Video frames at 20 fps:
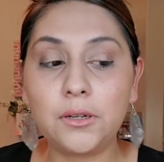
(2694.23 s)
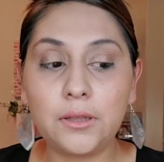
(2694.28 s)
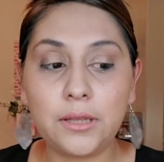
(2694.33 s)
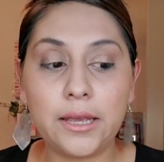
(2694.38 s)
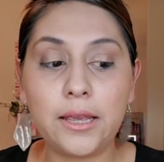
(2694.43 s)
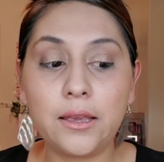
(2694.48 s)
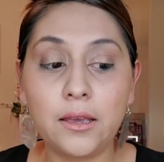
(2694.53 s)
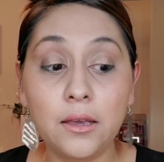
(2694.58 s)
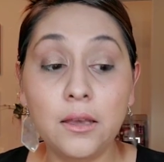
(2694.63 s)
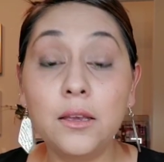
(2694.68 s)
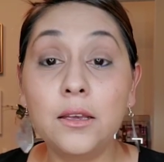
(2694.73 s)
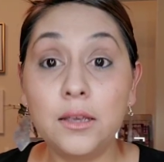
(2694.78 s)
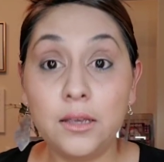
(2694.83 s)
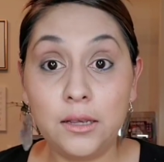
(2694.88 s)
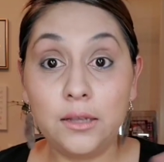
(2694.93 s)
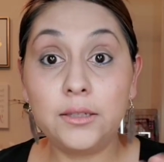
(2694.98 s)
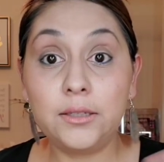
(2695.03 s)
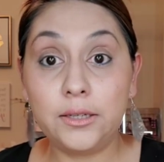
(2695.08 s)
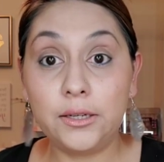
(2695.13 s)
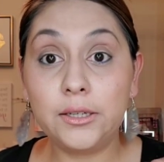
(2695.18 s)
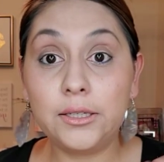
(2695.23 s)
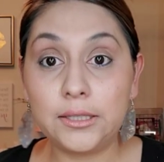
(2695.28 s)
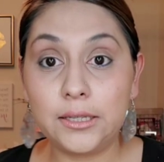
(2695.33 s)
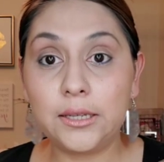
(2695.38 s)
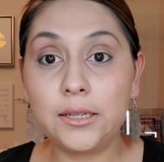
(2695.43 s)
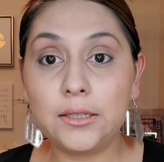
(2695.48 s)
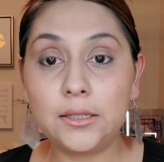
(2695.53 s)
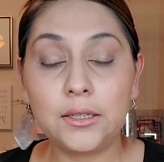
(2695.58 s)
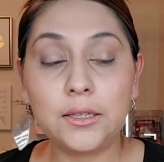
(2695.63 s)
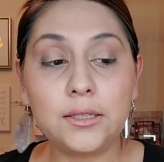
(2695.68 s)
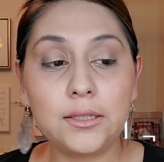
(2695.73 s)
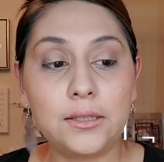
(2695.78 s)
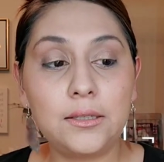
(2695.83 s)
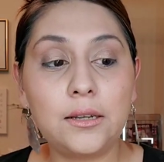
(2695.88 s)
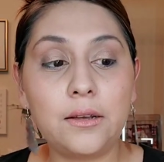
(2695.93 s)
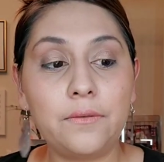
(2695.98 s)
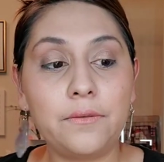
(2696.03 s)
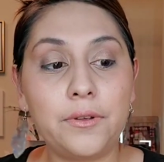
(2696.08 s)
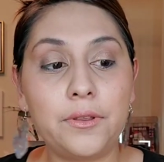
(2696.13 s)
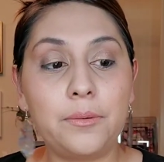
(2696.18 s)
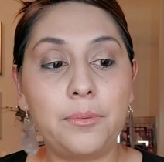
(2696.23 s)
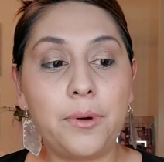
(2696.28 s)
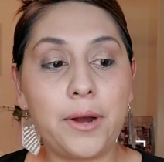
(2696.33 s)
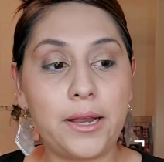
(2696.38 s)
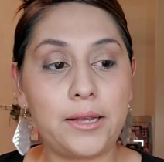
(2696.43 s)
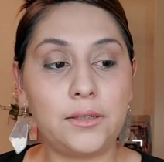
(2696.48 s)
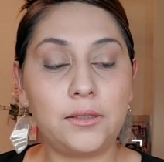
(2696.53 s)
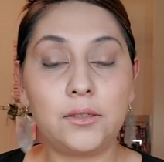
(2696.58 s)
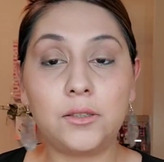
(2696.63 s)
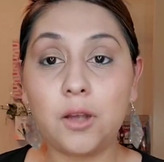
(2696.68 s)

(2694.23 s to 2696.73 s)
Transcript: Like, seriously, it's good stuff for the price.